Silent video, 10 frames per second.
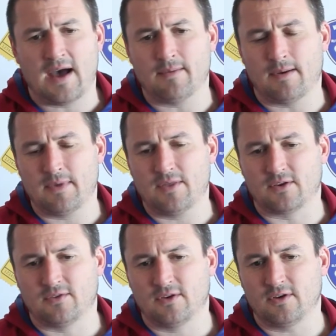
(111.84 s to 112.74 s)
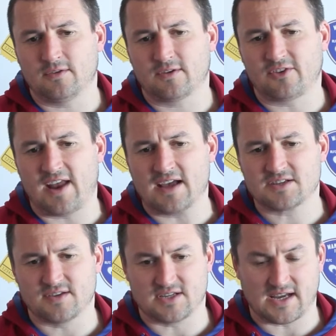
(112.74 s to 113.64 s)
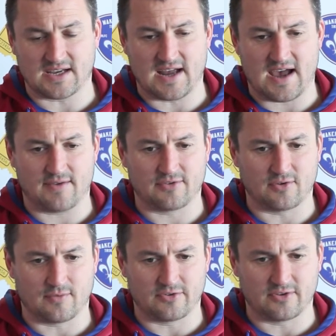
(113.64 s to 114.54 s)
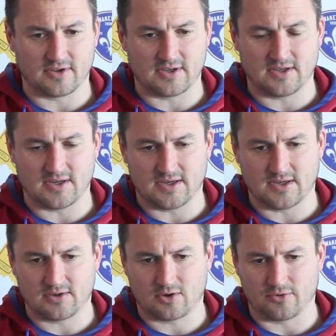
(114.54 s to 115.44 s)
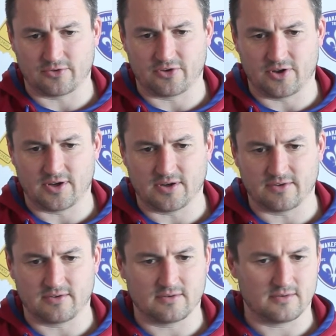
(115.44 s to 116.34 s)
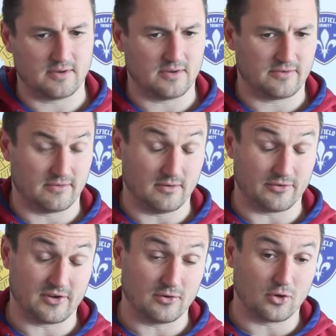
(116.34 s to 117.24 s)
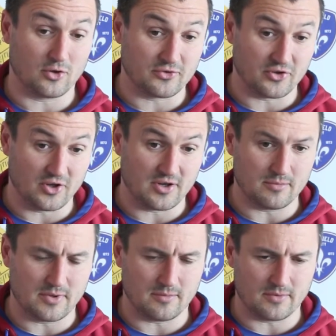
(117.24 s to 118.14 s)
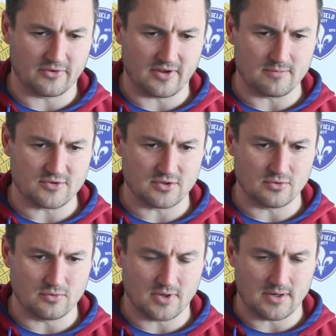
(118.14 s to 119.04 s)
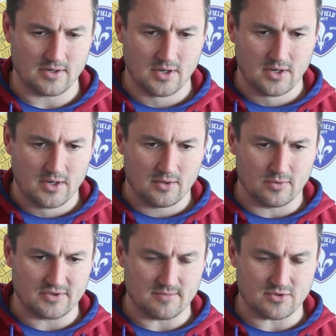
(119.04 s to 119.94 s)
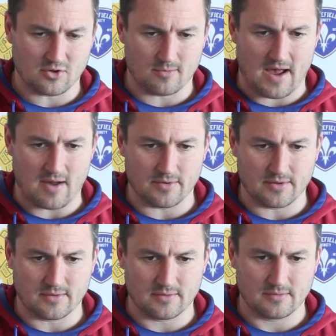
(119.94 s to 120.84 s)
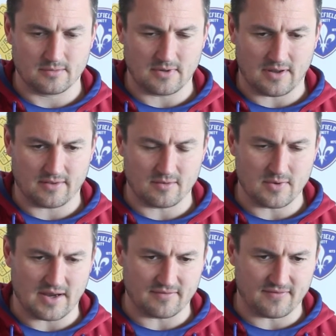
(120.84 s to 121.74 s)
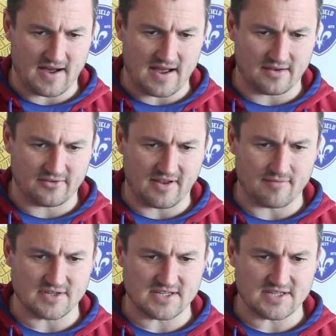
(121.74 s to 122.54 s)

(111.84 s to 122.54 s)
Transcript: I mean the starts of the second halves are obviously concerning, still concerning. We seem to come out, and I think we had 7